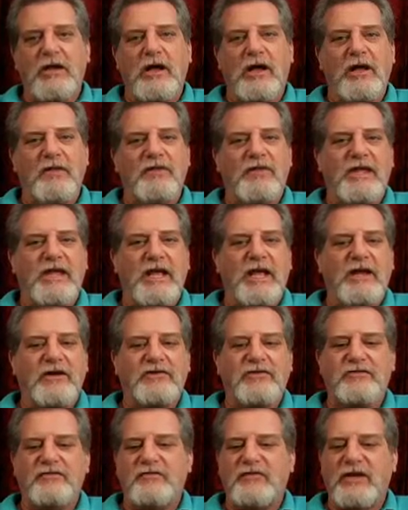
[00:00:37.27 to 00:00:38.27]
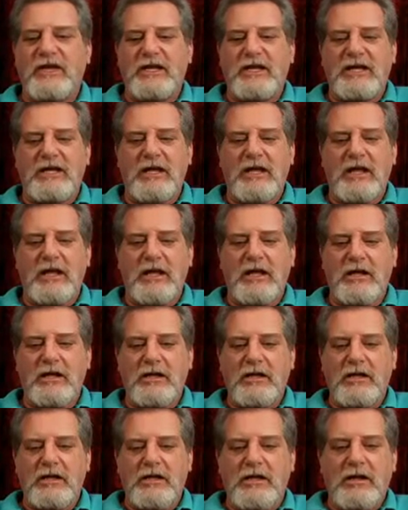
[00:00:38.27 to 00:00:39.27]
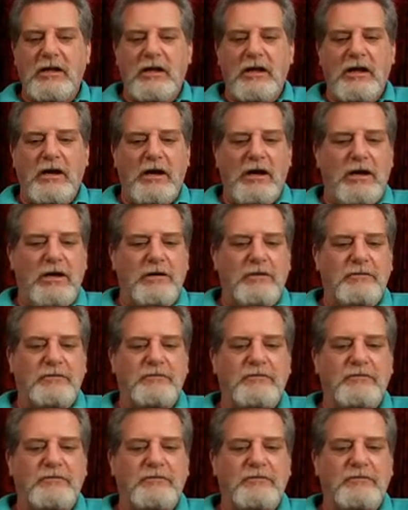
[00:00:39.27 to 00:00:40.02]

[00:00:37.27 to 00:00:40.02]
uh, the HV40, uh, uh,